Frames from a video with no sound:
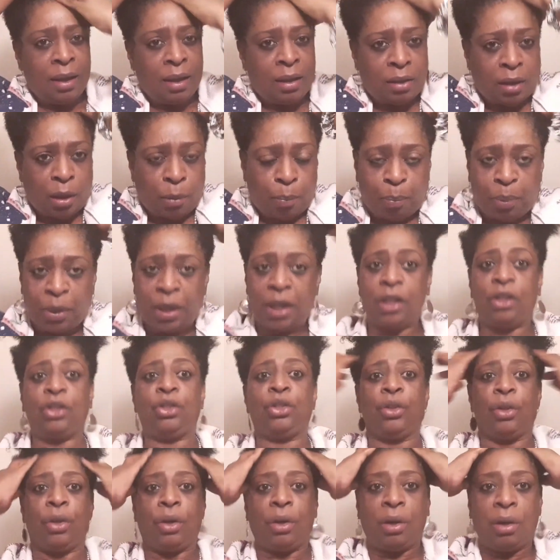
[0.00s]
the
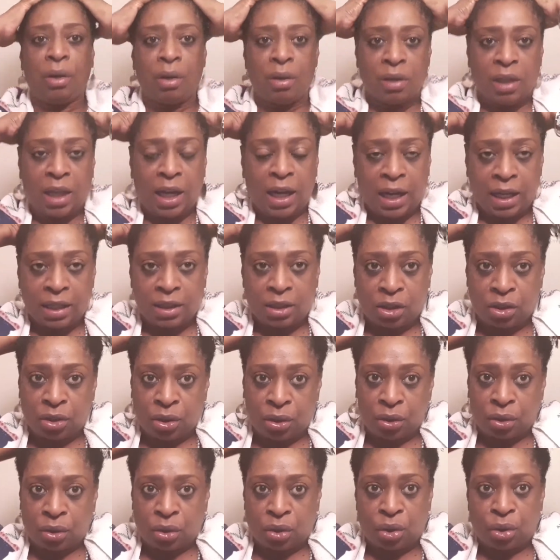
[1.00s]
picture that I
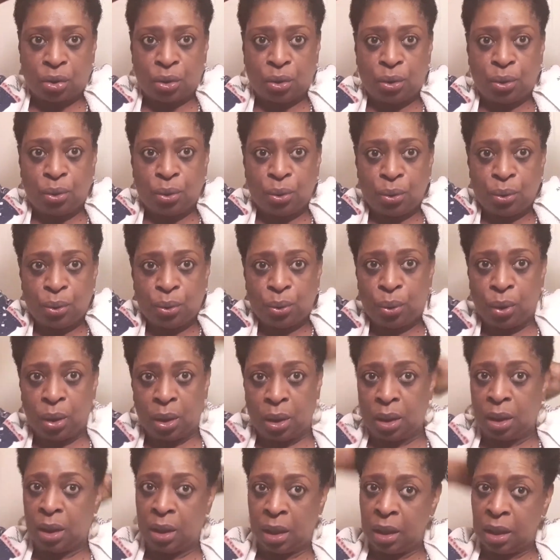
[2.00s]
took to
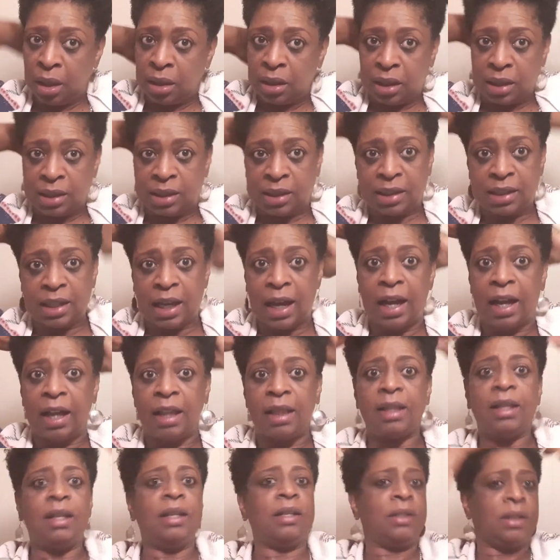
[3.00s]
the
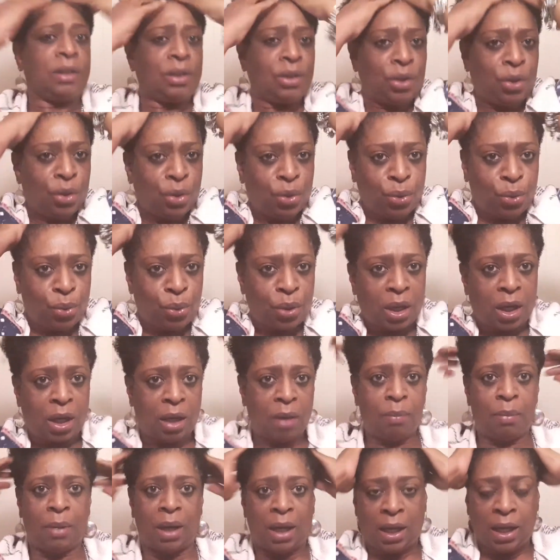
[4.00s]
stylist to
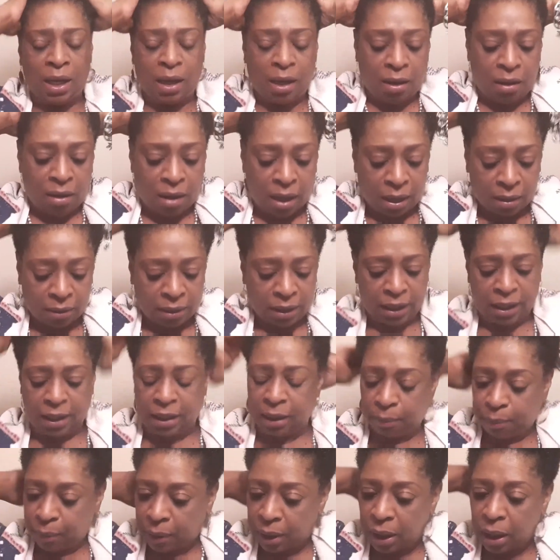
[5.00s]
cut my hair. I'll link
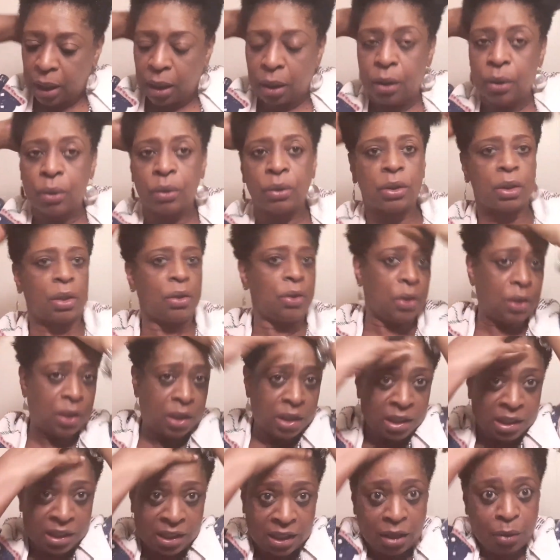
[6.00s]
it below so you
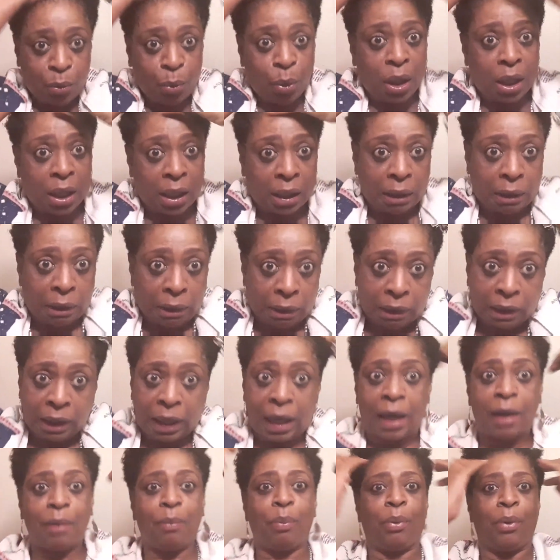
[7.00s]
can see what it looked
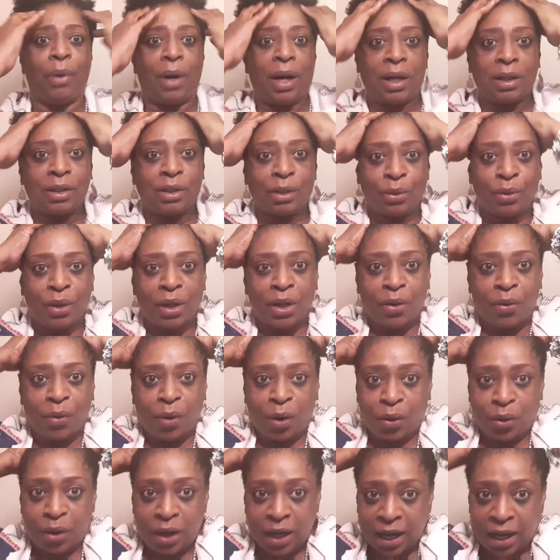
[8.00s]
like prior to it
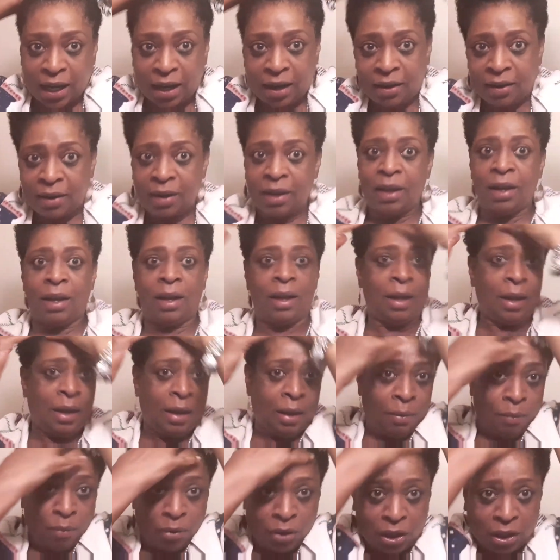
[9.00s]
growing out.
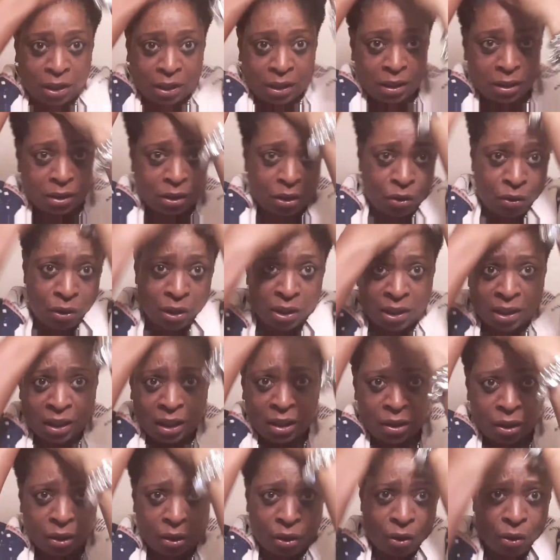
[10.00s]
But this is, you can
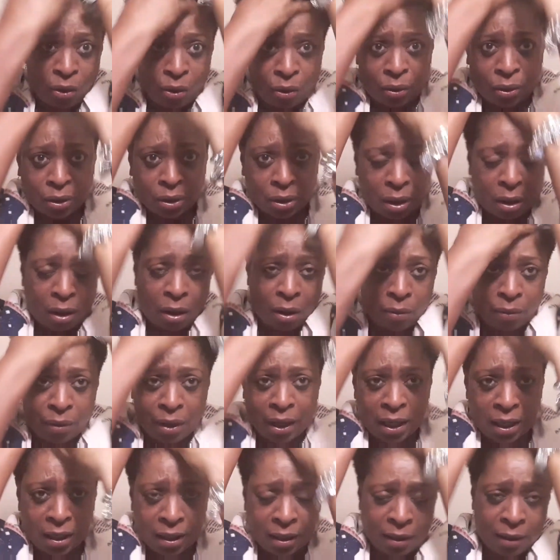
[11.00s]
see the curls
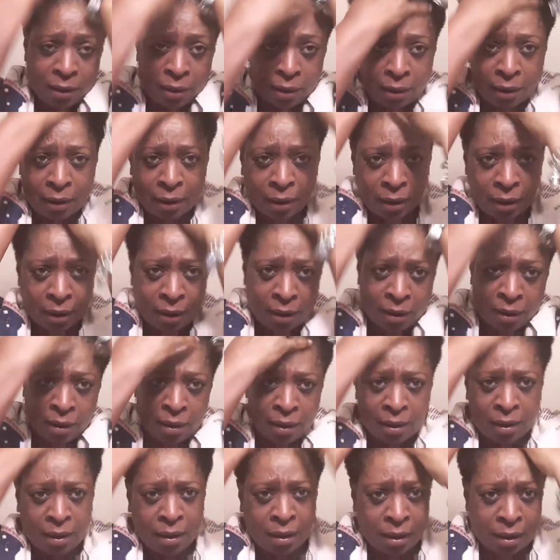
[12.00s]
already
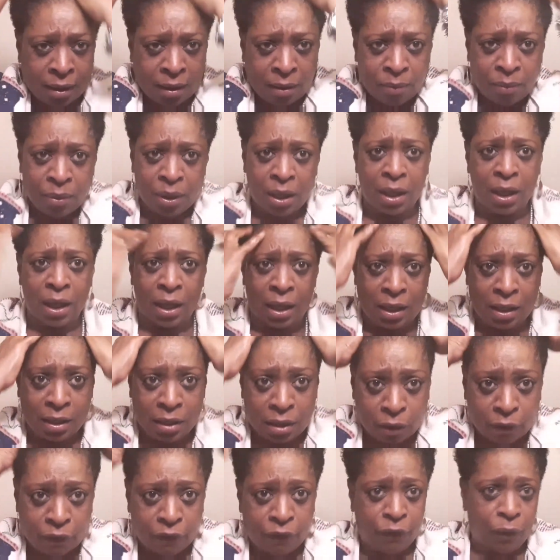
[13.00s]
beginning
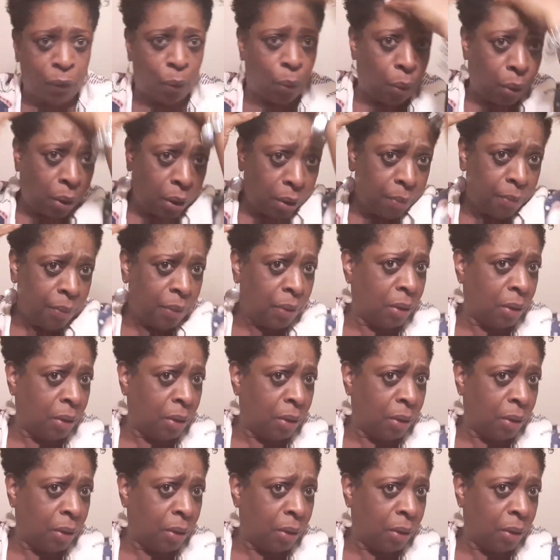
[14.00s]
to form.